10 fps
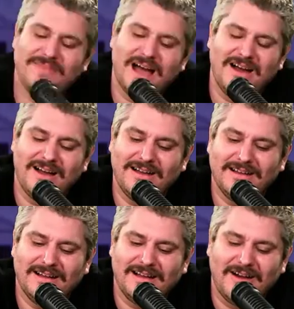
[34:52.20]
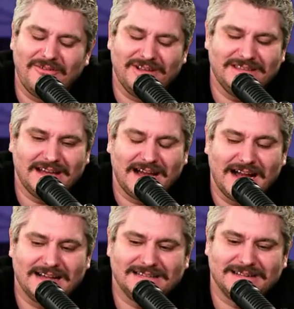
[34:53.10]
I, I wanted to
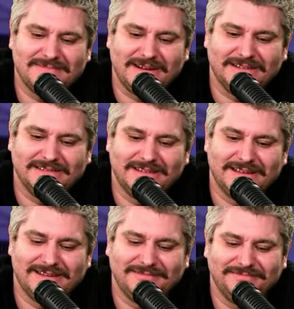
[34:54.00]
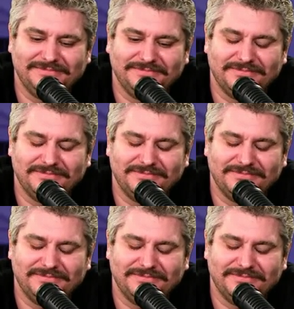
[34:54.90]
ask about the.